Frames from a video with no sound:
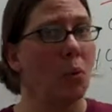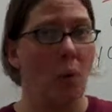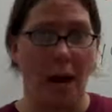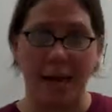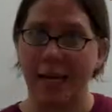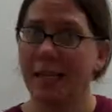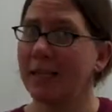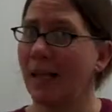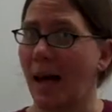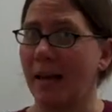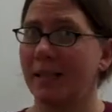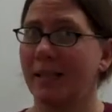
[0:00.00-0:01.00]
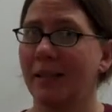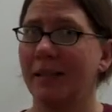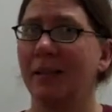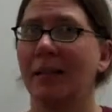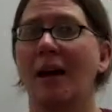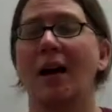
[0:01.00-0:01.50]
Why is that?
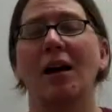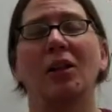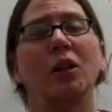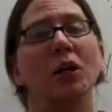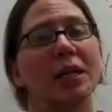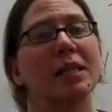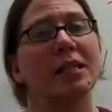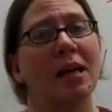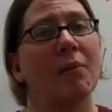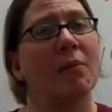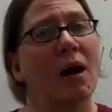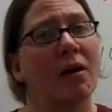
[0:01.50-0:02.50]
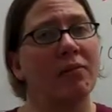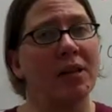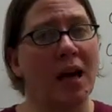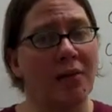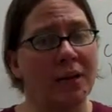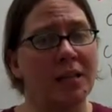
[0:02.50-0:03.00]
Look at some of
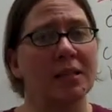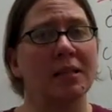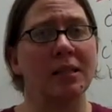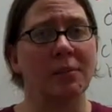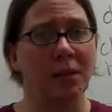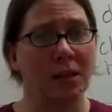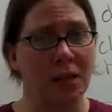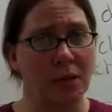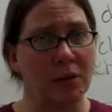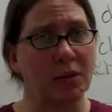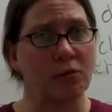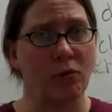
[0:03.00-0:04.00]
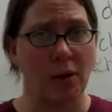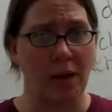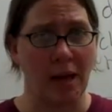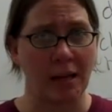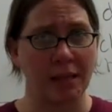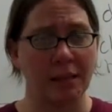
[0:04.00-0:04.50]
the evidence and some of the theories for
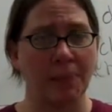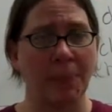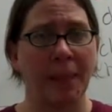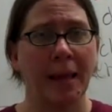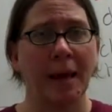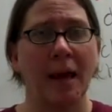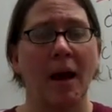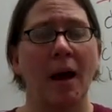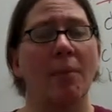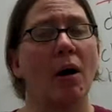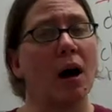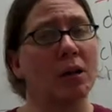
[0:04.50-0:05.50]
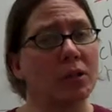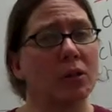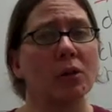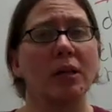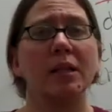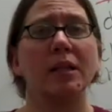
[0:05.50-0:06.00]
that.
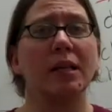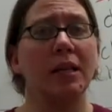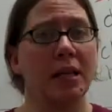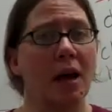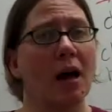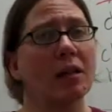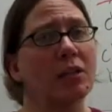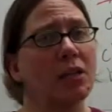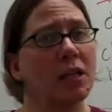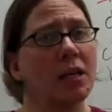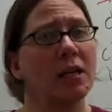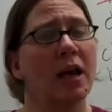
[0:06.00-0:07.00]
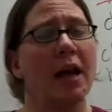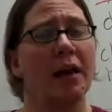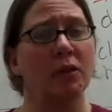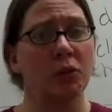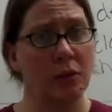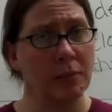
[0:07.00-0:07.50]
Also look at the etiology
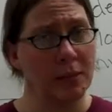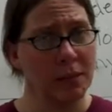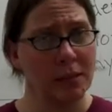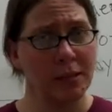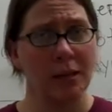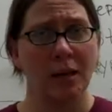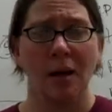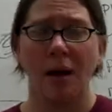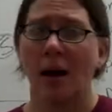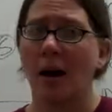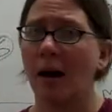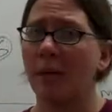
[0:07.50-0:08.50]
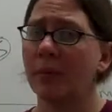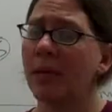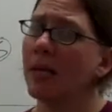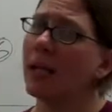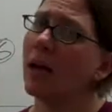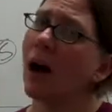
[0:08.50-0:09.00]
and the treatments. The
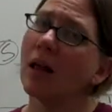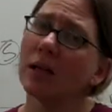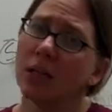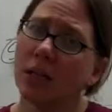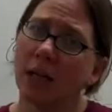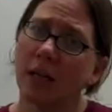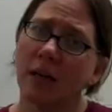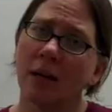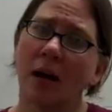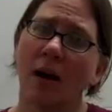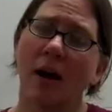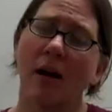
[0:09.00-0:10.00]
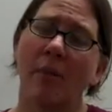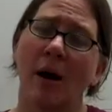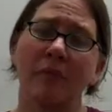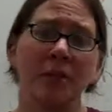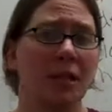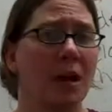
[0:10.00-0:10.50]
etiology
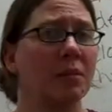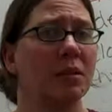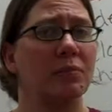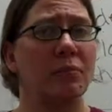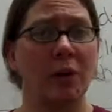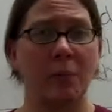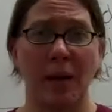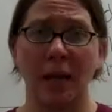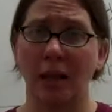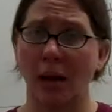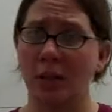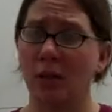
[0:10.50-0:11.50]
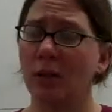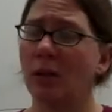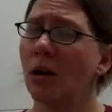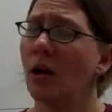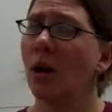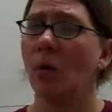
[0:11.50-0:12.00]
oftentimes is very
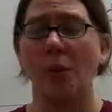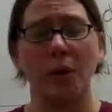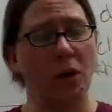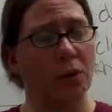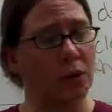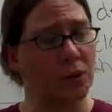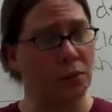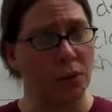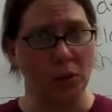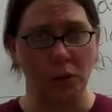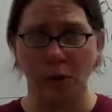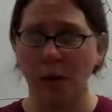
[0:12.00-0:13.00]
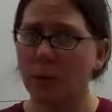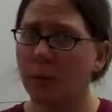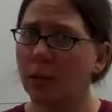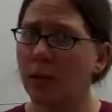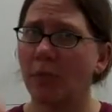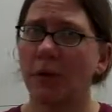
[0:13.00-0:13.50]
biological. We know there's some
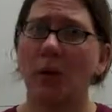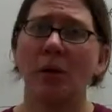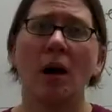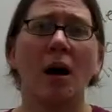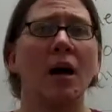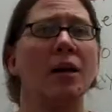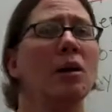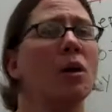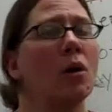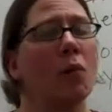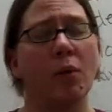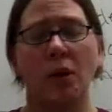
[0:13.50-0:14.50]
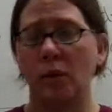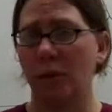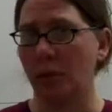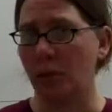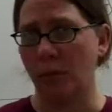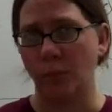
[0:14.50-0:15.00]
neurotransmitter stuff going on. We know that
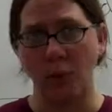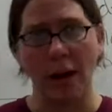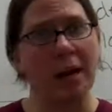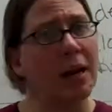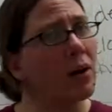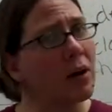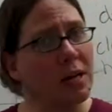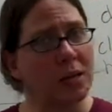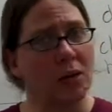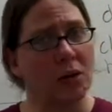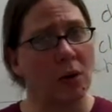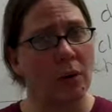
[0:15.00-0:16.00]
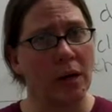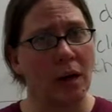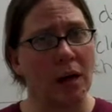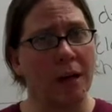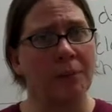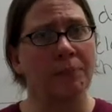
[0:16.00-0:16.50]
there's some brain areas that are going
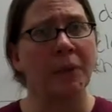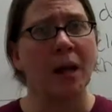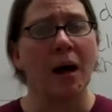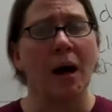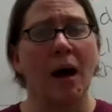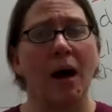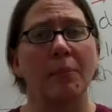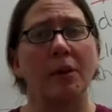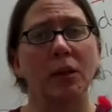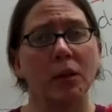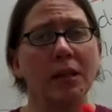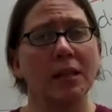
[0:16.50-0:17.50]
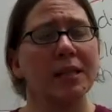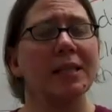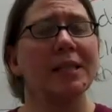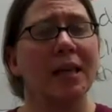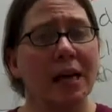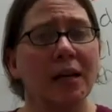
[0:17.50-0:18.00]
on. But look at the
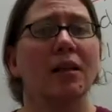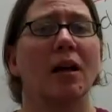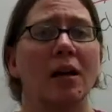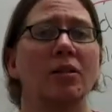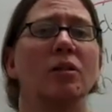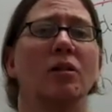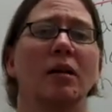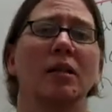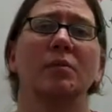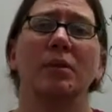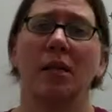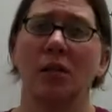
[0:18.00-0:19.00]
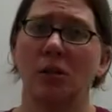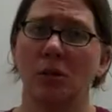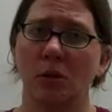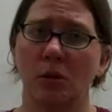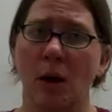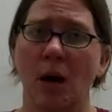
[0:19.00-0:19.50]
psychological
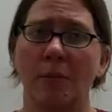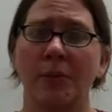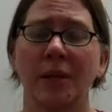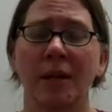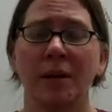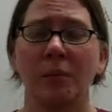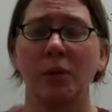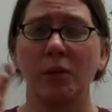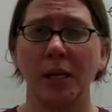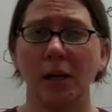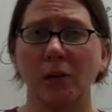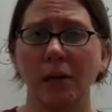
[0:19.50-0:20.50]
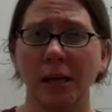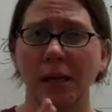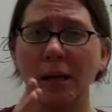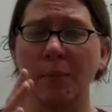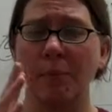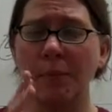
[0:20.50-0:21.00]
explanations as well, particularly
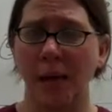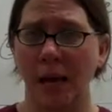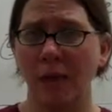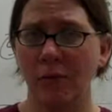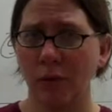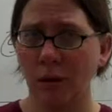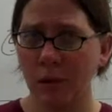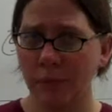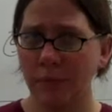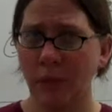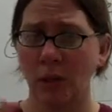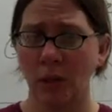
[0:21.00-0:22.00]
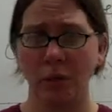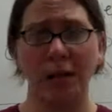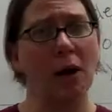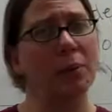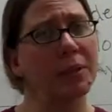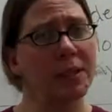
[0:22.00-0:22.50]
the behavioral, learned
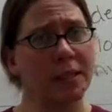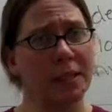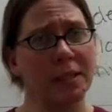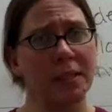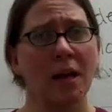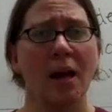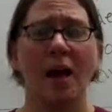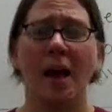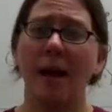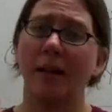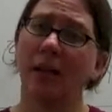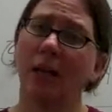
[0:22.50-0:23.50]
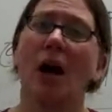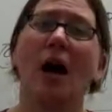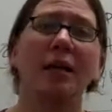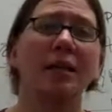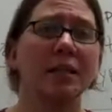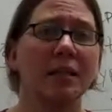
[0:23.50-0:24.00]
helplessness, and the
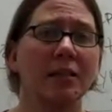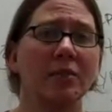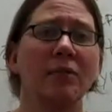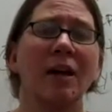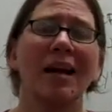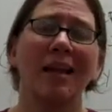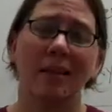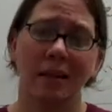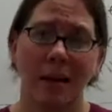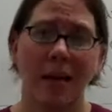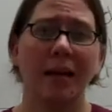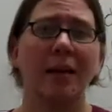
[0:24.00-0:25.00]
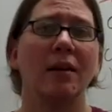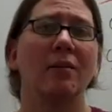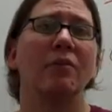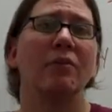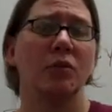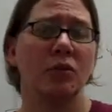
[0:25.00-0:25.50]
cognitive, the
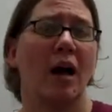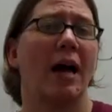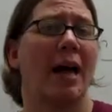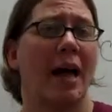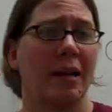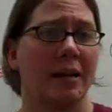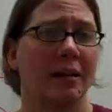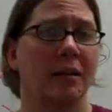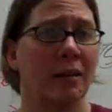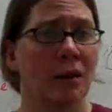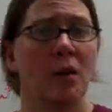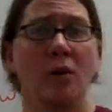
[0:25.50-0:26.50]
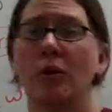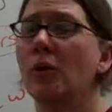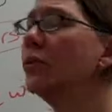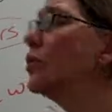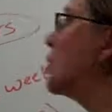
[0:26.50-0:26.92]
negative triad. Those